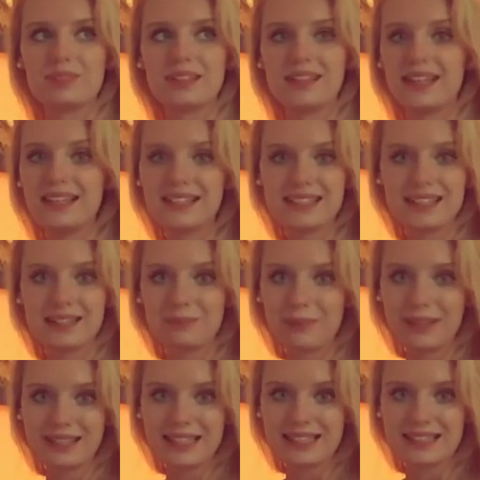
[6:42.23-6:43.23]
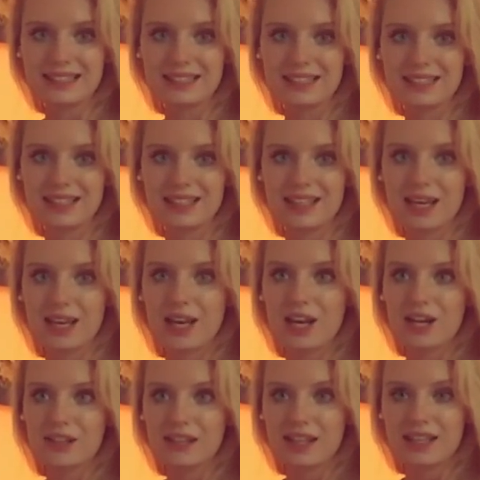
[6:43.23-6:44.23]
ladies got pregnant.
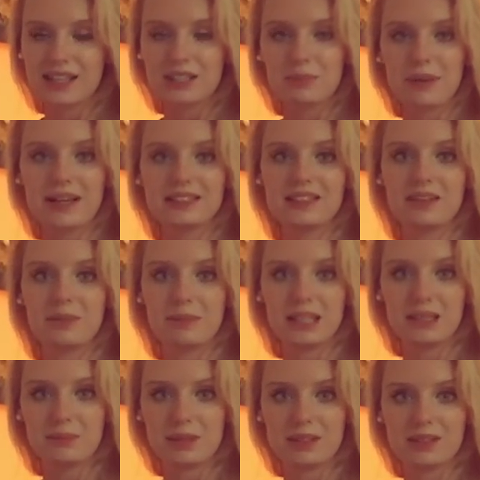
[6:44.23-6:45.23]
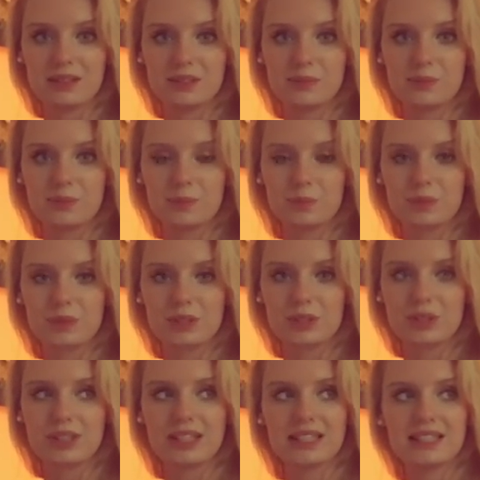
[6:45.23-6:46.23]
They're expecting a baby,
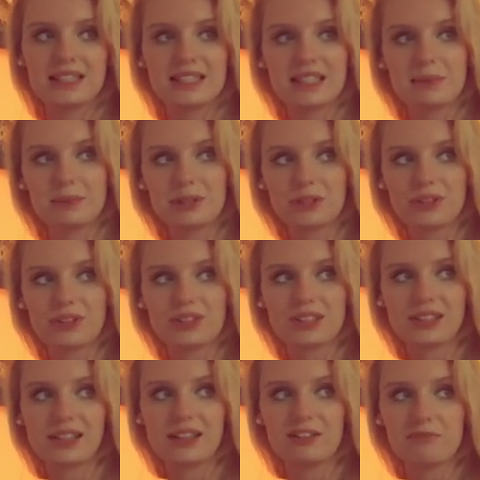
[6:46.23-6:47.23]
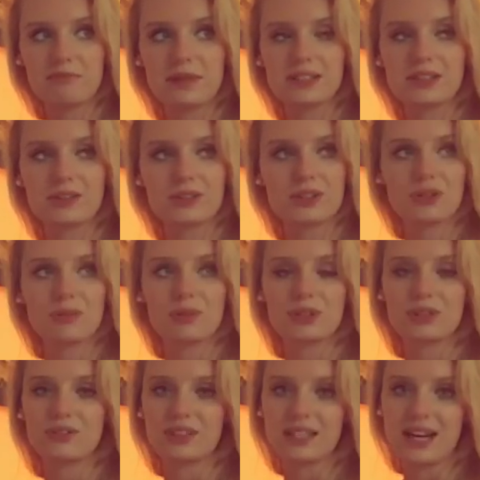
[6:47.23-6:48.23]
so they can take maternity leave, but also
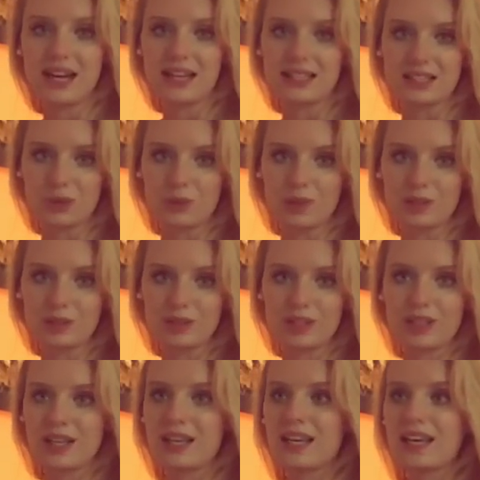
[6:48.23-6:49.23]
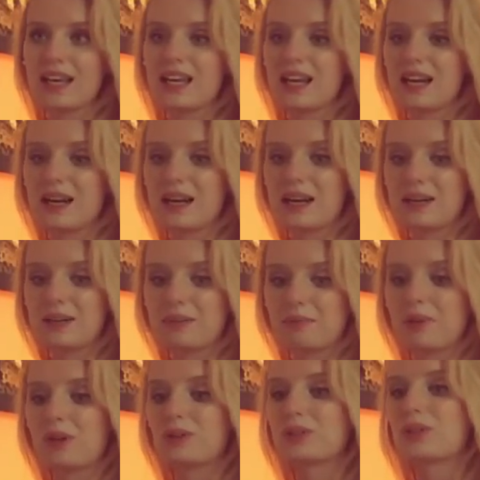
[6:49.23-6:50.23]
most of the guys quit.
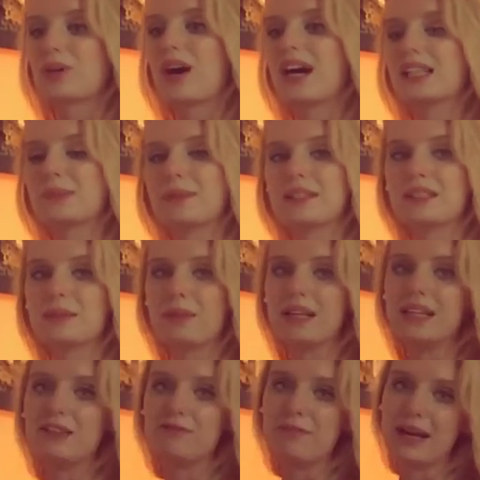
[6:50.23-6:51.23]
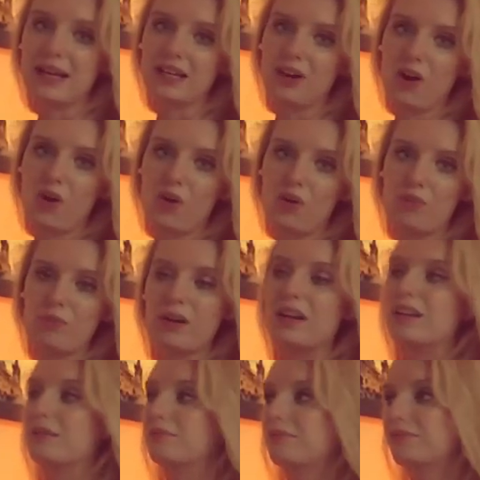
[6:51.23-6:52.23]
Also husbands may live back home,
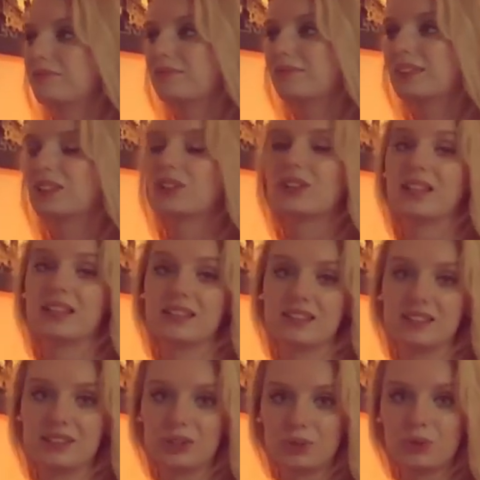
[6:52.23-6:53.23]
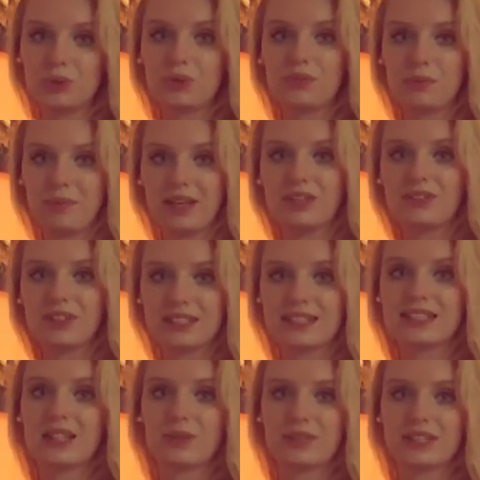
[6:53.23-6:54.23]
so that is two of the main
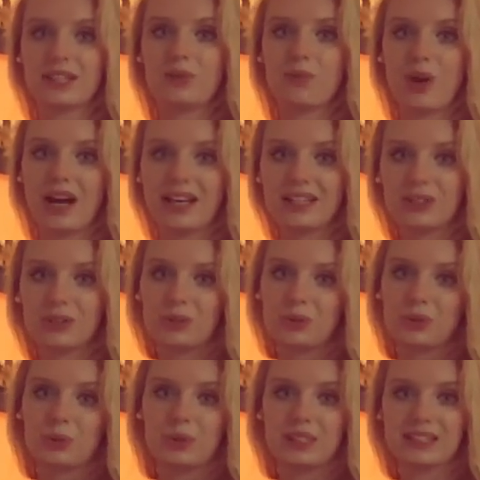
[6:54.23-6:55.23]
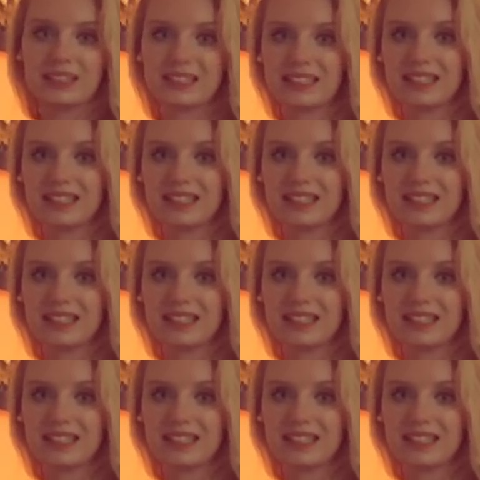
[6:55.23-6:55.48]
reasons I would say why crew quit.